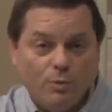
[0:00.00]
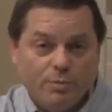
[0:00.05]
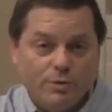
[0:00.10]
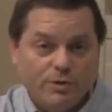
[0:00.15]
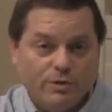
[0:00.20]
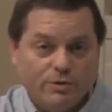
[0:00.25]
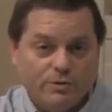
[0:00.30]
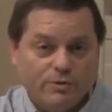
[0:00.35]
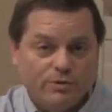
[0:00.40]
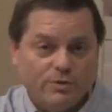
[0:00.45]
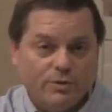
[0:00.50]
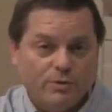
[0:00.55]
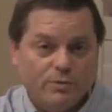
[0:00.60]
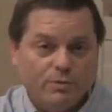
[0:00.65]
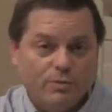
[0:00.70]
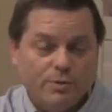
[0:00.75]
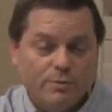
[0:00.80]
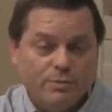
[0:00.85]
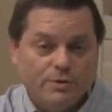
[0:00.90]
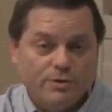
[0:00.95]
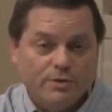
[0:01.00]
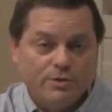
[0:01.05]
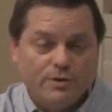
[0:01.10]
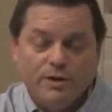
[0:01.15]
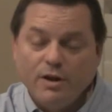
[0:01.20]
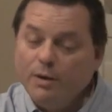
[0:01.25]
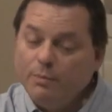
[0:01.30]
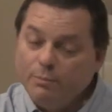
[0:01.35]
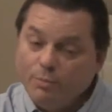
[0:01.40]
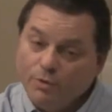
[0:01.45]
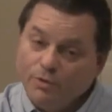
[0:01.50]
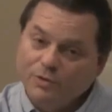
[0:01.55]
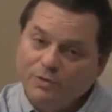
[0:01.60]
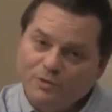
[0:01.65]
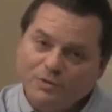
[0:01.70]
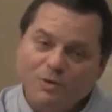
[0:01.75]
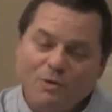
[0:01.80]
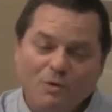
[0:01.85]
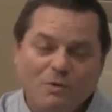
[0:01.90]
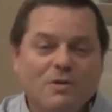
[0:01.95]
pills that women, not birth
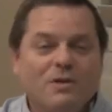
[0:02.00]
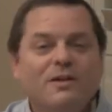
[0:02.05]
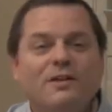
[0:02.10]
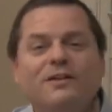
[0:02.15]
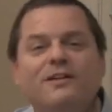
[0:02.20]
control,